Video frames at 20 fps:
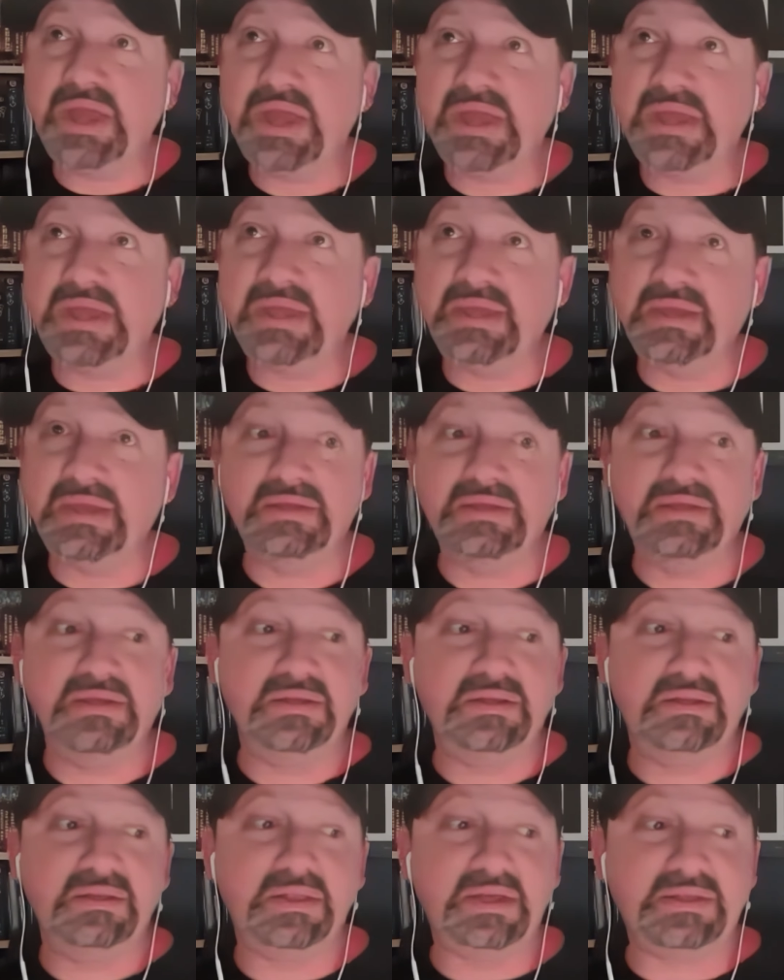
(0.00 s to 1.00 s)
way,
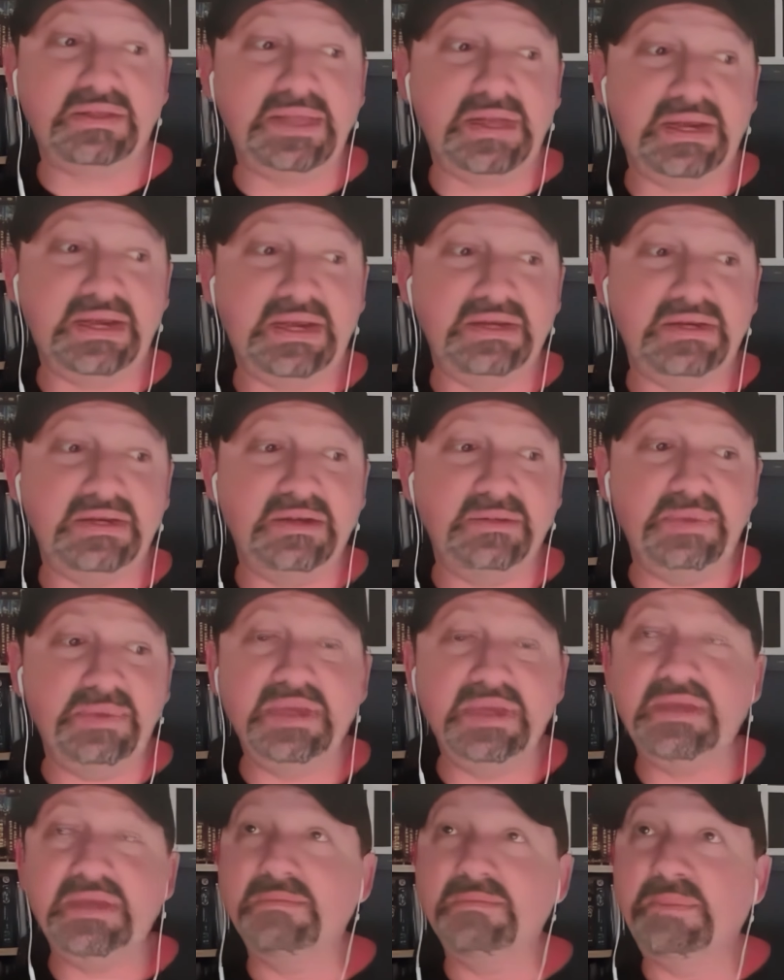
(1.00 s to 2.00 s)
like that ended up
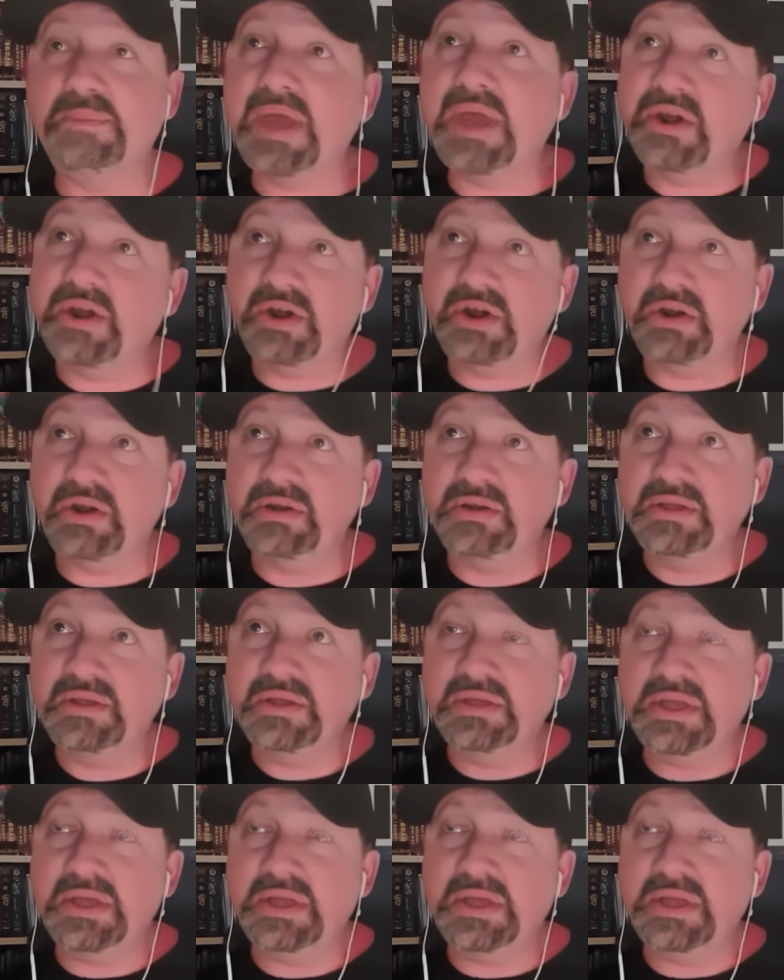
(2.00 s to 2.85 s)
being better.